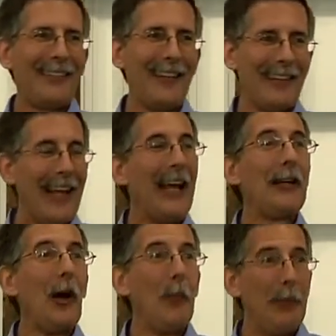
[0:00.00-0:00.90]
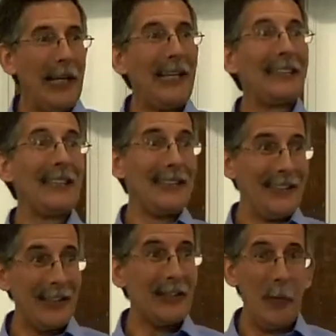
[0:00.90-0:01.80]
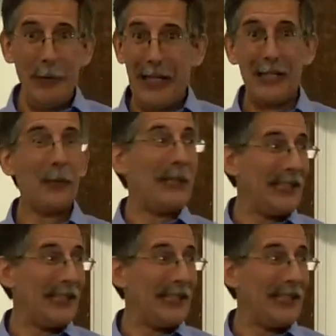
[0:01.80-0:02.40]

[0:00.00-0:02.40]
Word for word: delayed obedience is disobedience.